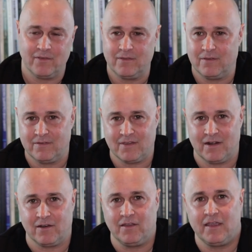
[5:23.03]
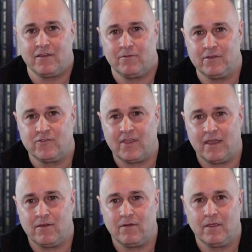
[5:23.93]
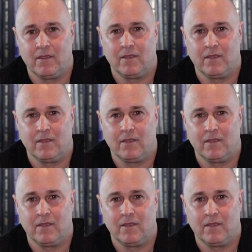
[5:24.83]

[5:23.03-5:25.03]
let's get our language down.